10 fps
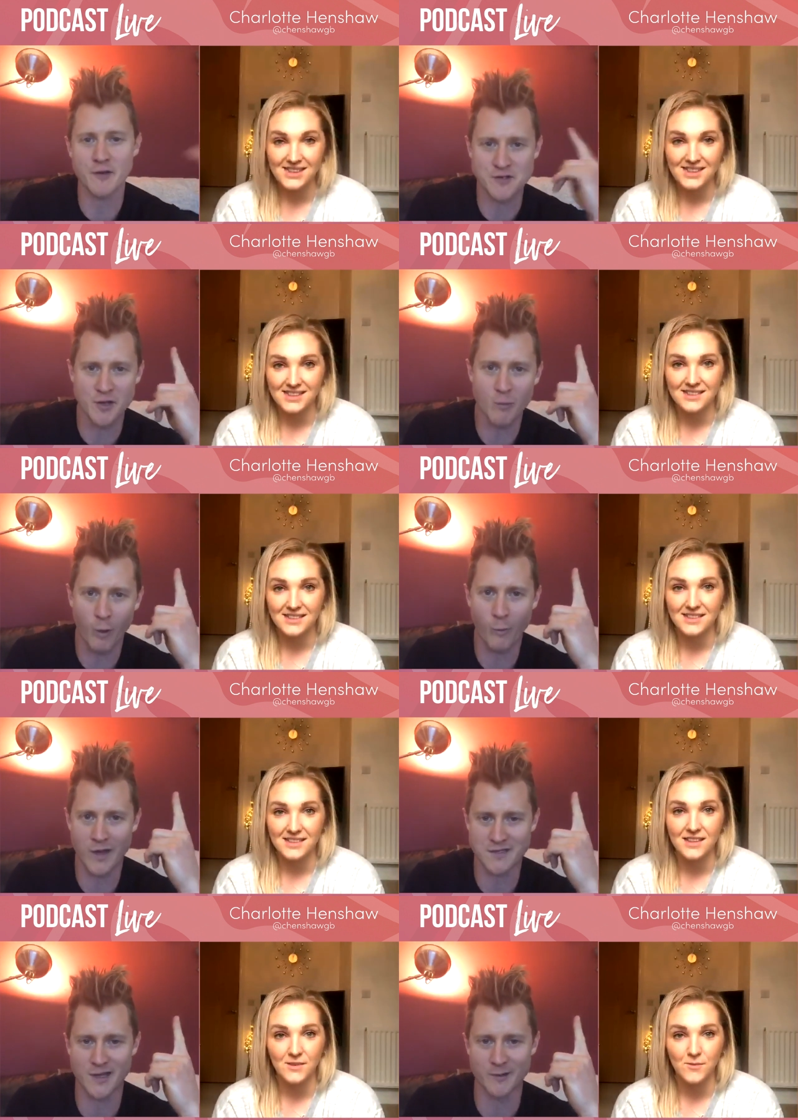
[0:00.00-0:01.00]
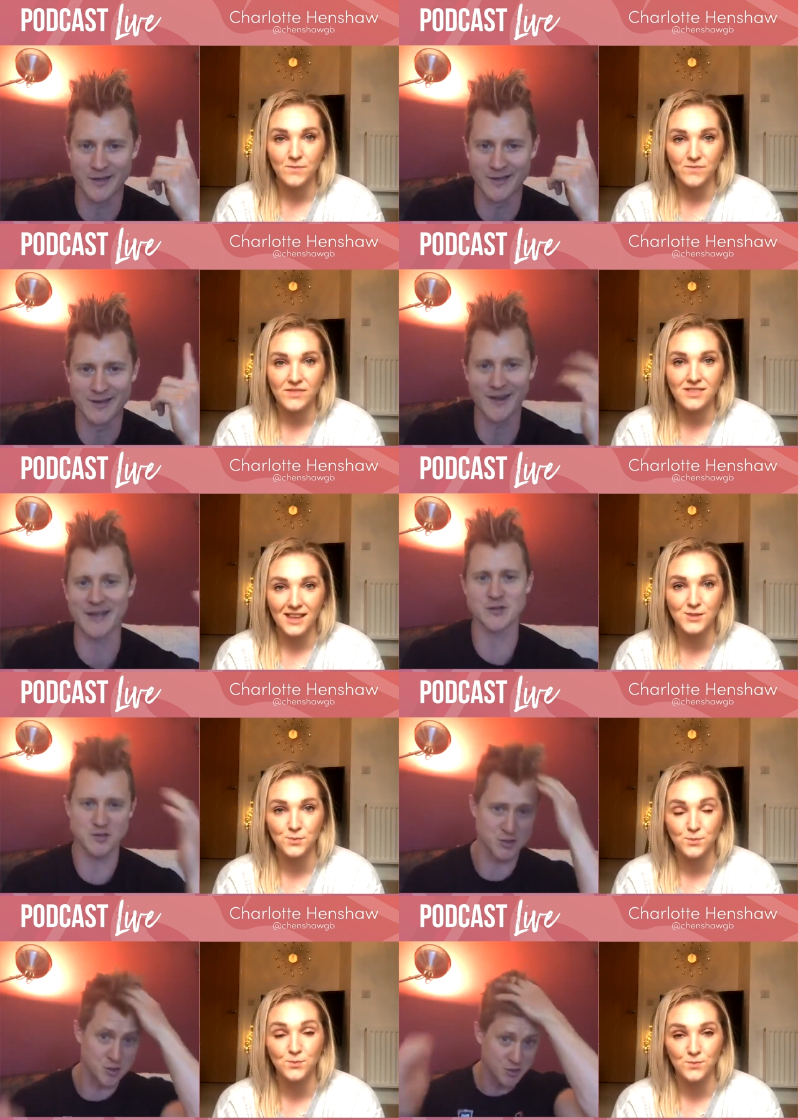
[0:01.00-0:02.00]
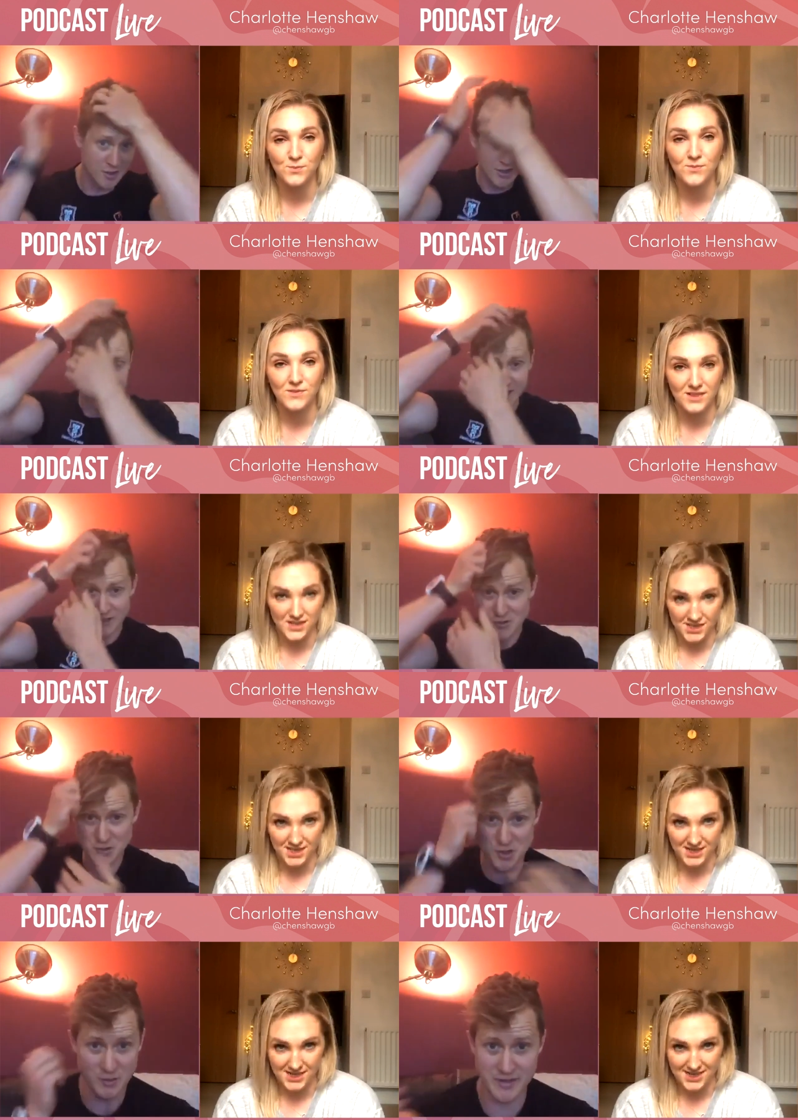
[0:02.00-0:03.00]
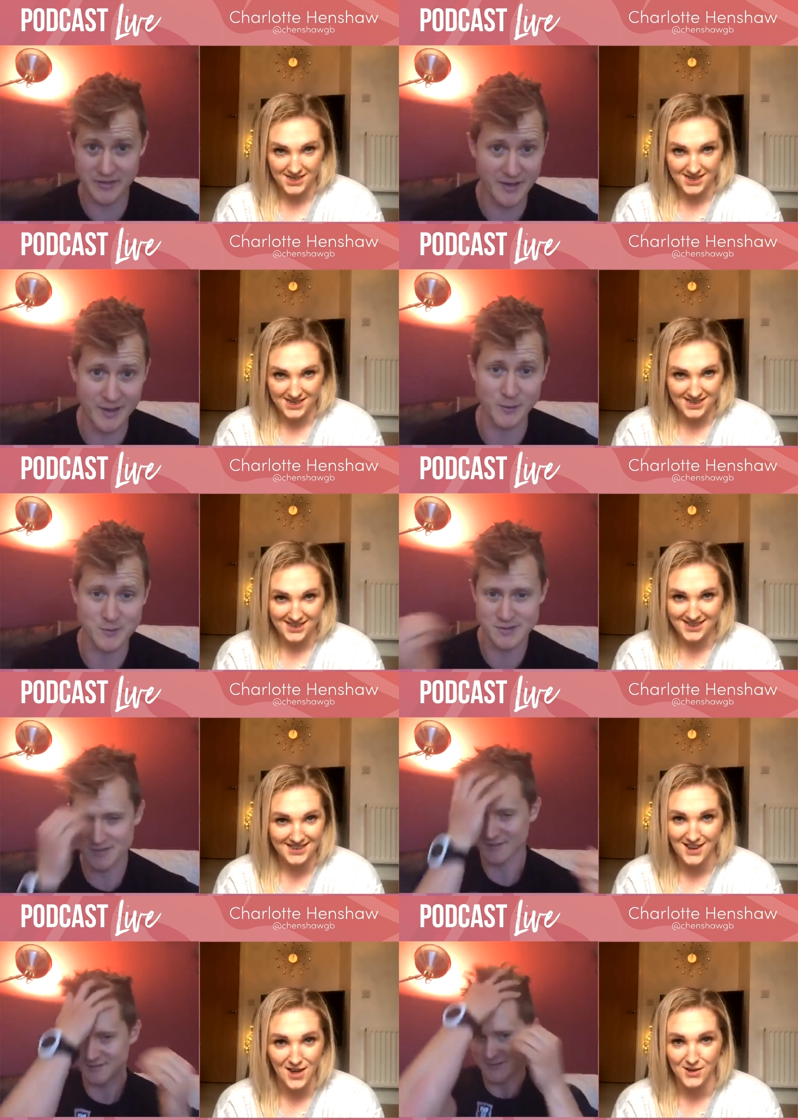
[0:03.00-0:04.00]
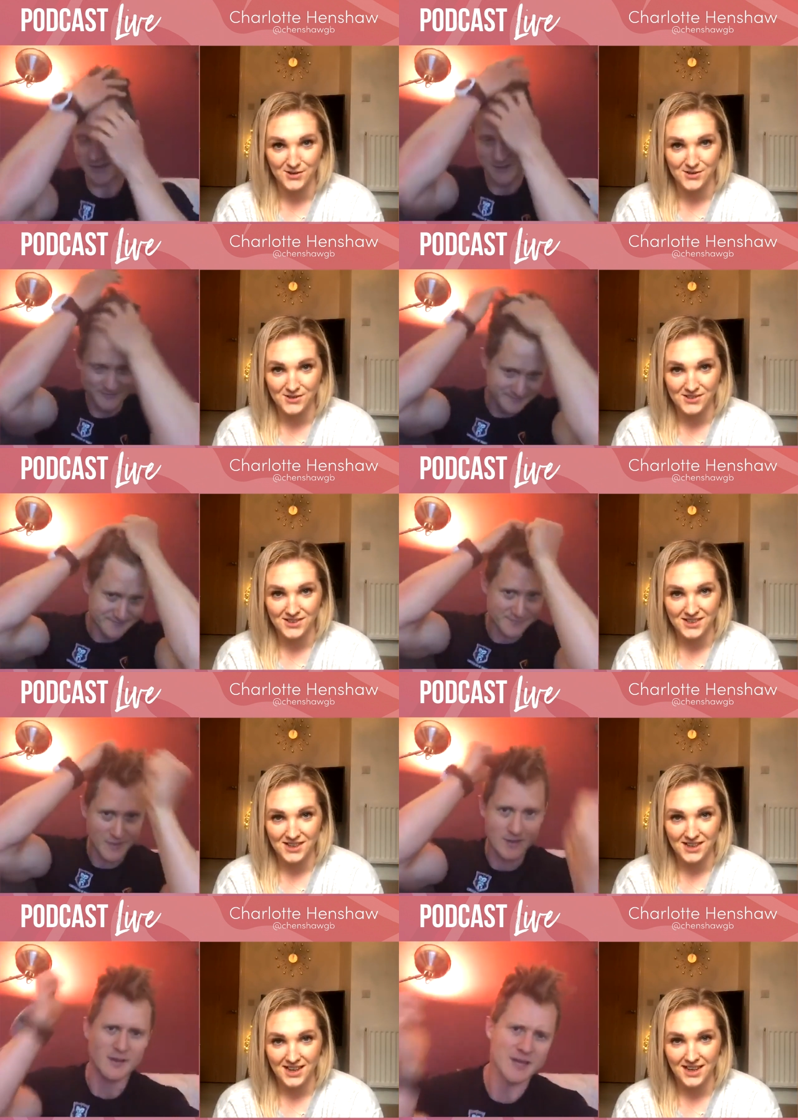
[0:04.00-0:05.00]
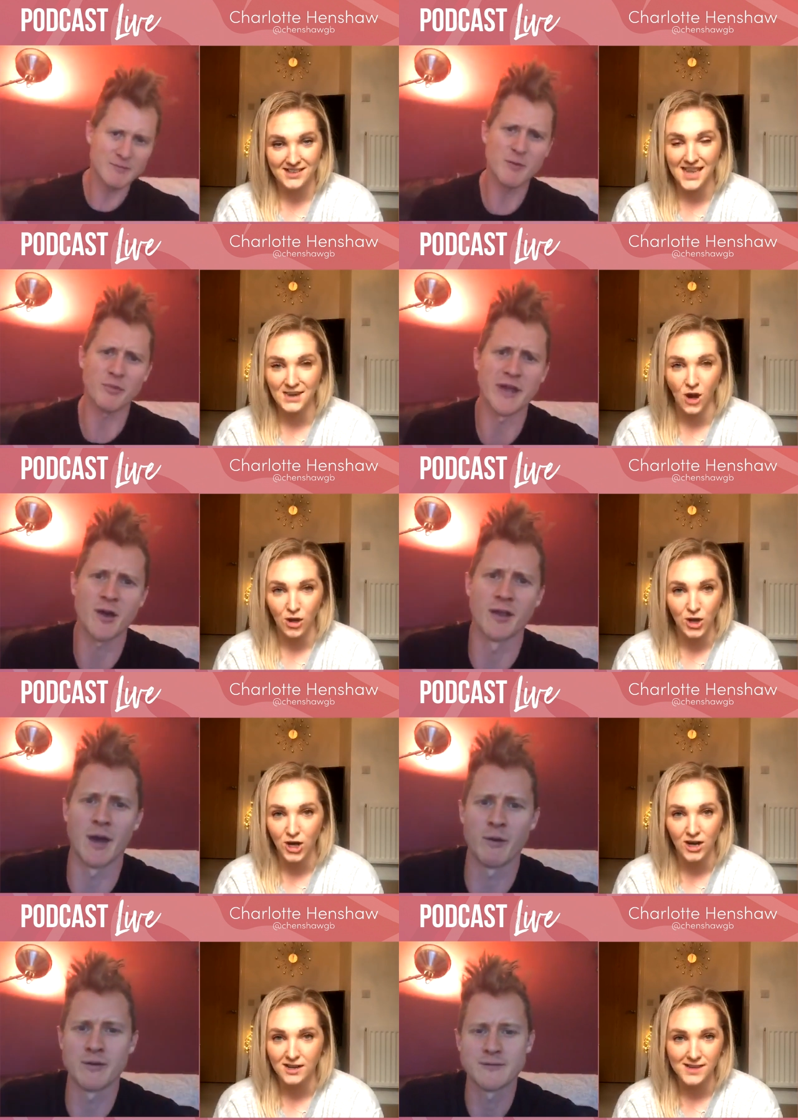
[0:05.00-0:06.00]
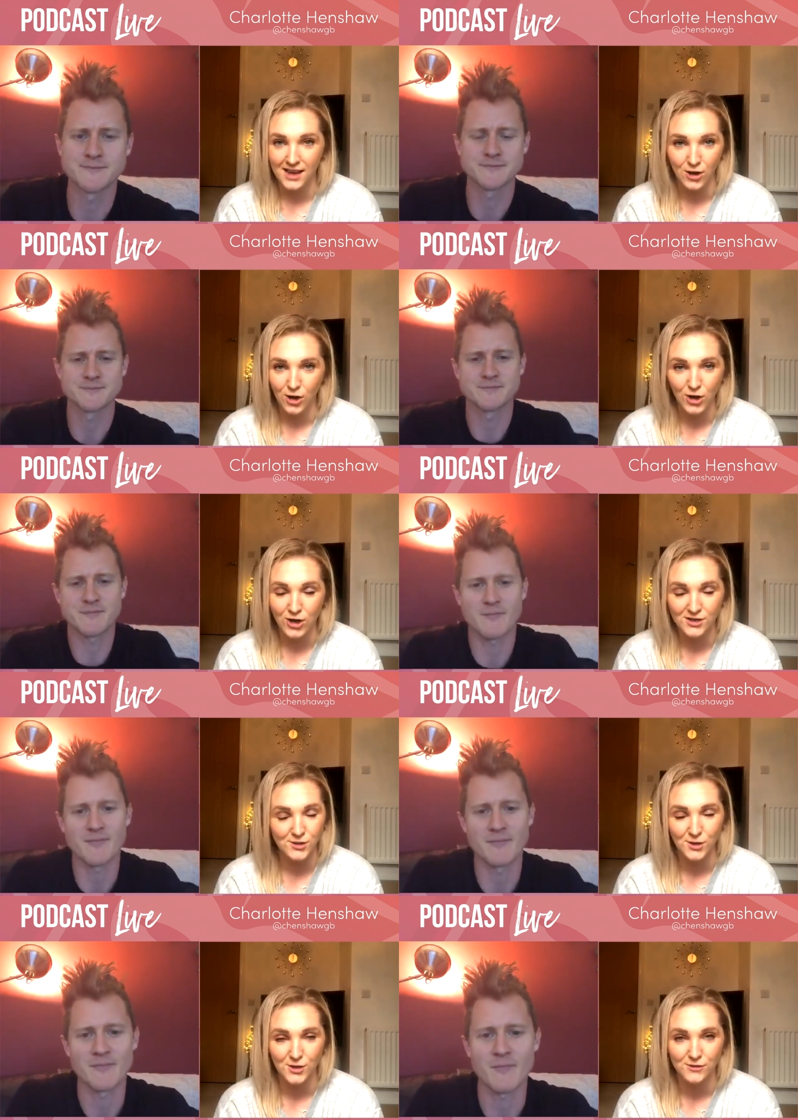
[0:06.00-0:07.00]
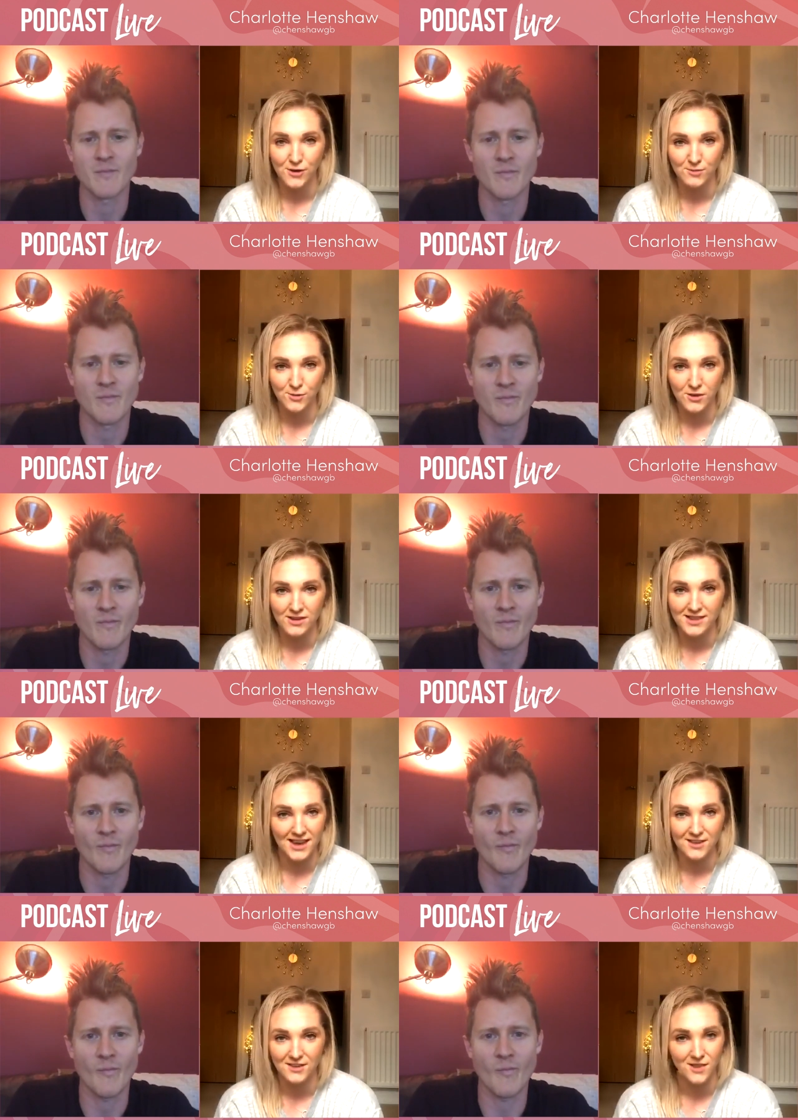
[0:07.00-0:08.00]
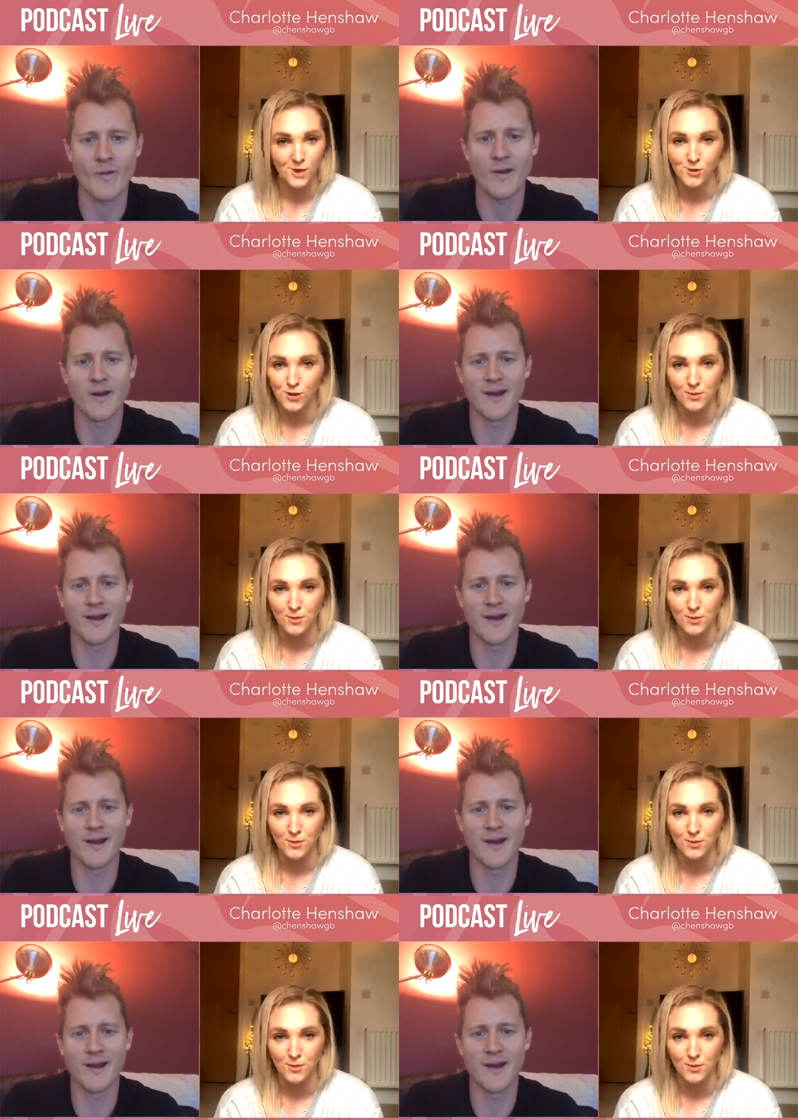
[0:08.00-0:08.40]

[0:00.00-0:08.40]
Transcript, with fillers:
Speaker 1: only one way it's going. Like That's... it doesn't, it doesn't do anything else. No. Give is that not cut? That.
Speaker 2: Is that not cut at all? From is that no trim or